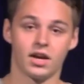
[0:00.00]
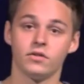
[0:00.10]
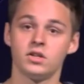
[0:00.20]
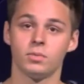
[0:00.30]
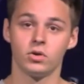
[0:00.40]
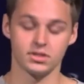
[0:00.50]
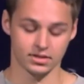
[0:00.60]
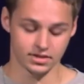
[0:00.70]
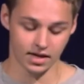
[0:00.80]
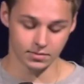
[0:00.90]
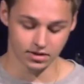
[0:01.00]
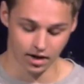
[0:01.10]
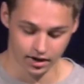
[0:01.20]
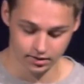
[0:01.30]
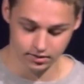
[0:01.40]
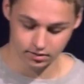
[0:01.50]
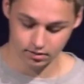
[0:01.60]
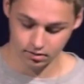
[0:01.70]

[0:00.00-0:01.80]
every spoke is the same size.